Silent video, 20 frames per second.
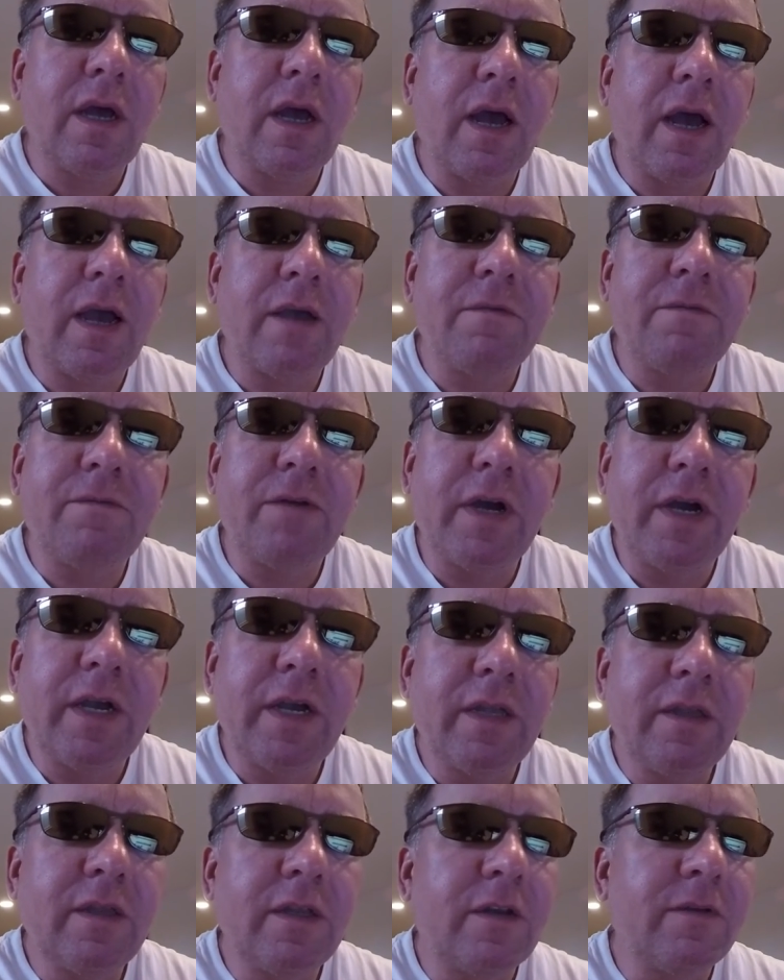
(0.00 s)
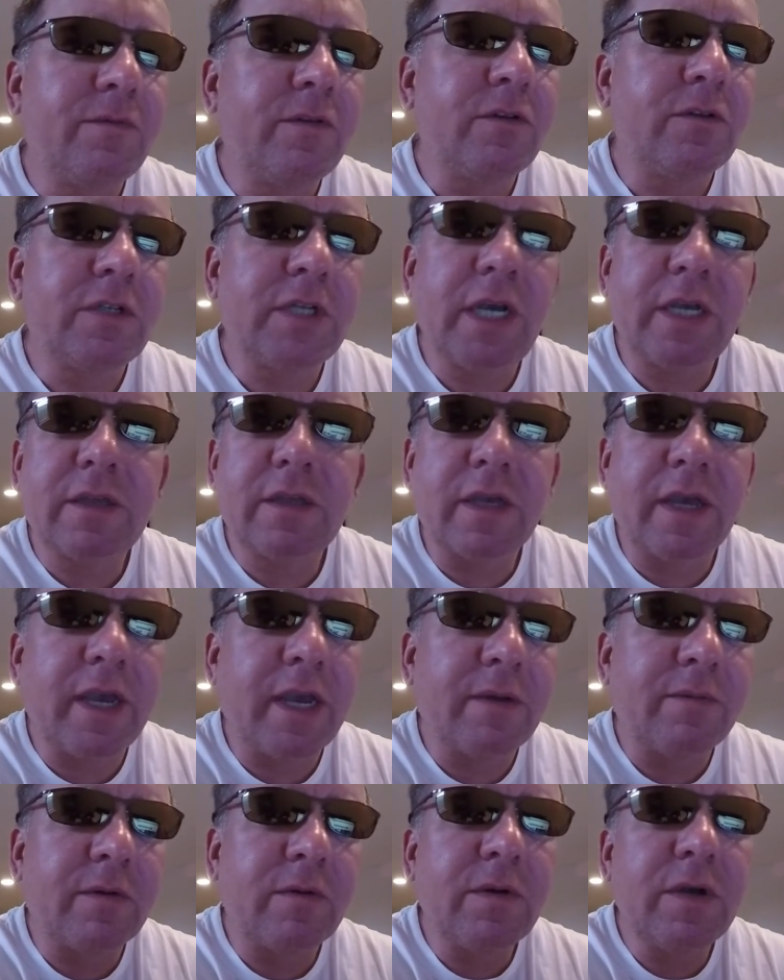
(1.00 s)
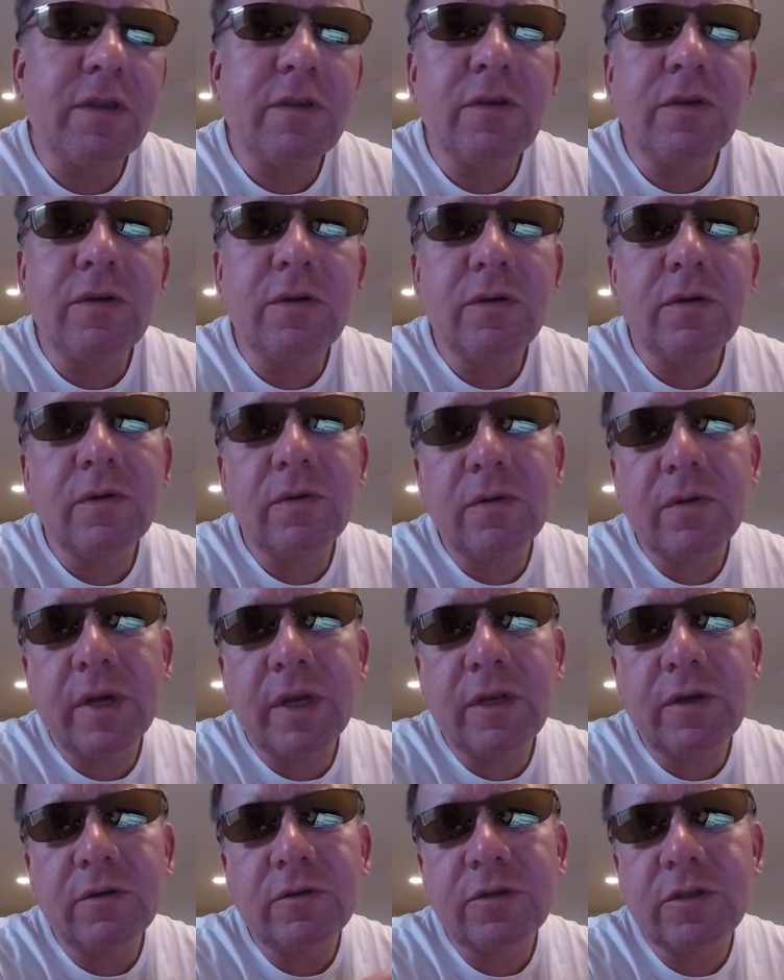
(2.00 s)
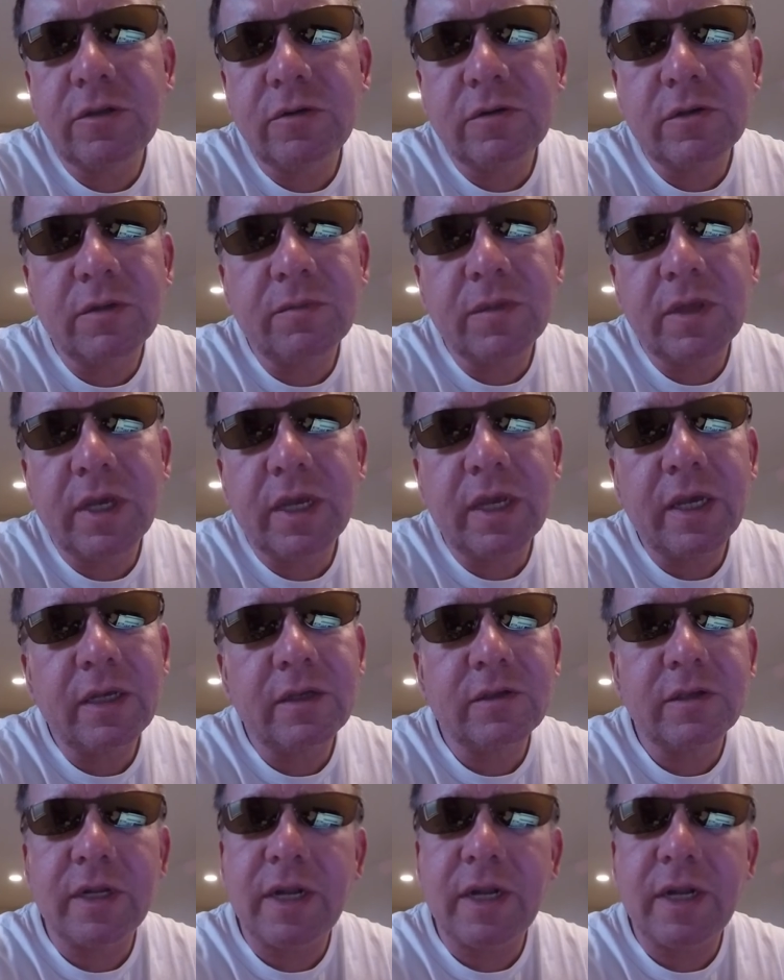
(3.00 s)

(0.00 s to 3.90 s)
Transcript: I find that if you take the camera with you and you shoot some things,